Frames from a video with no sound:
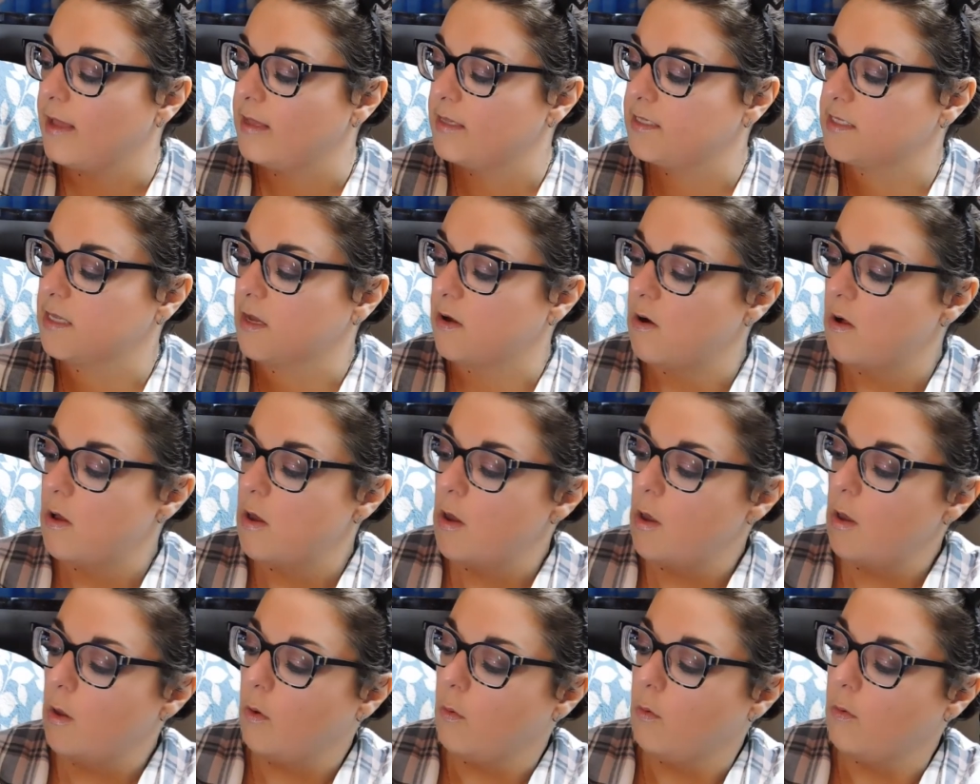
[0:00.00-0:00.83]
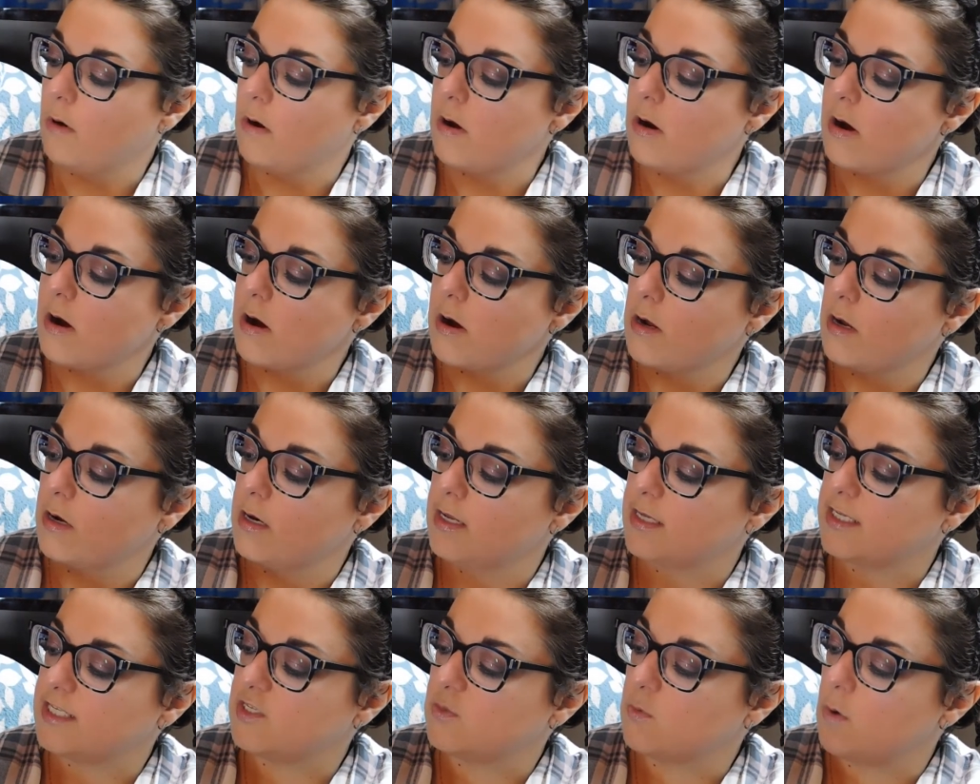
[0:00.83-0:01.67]
So we're going
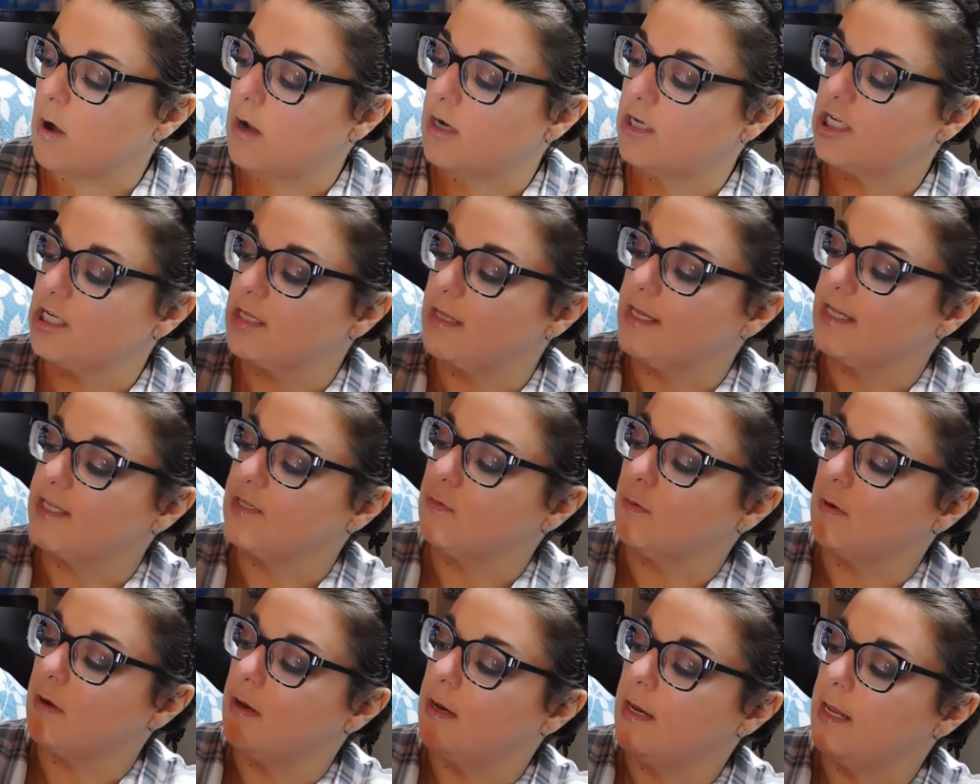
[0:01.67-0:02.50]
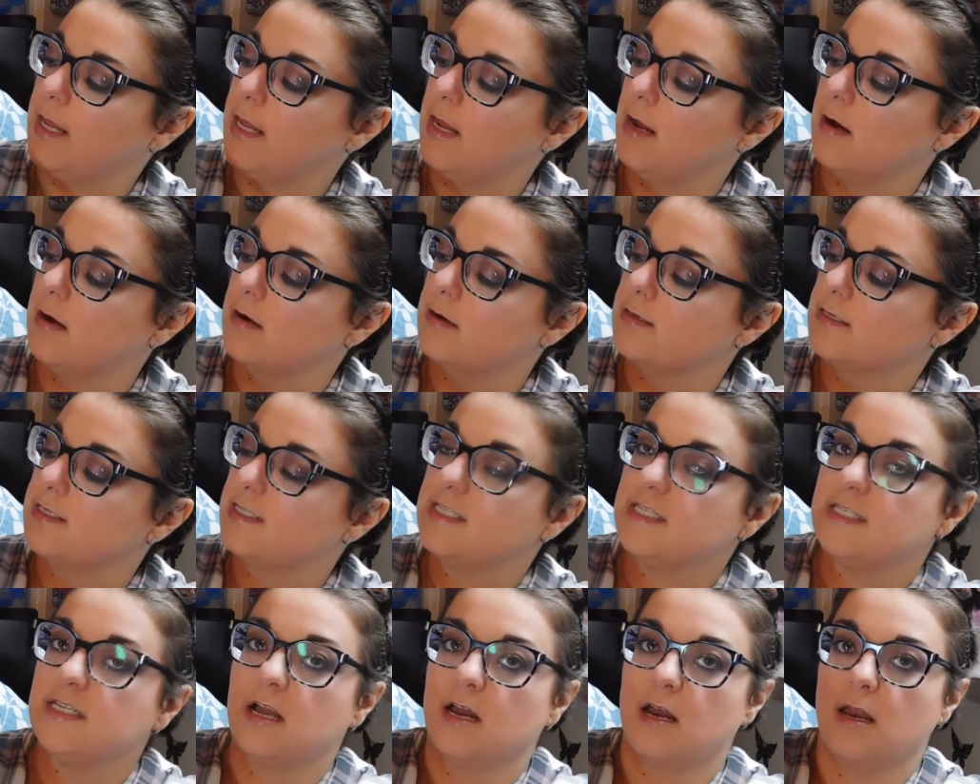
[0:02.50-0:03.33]
to swatch this one here,
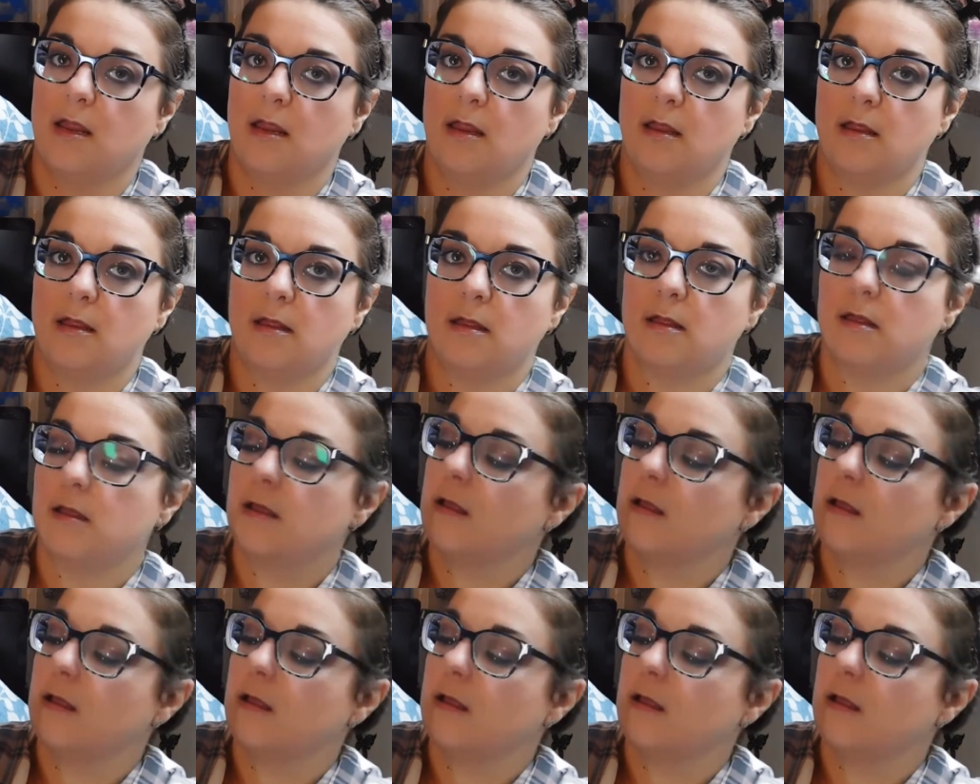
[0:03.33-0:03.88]
Stunning,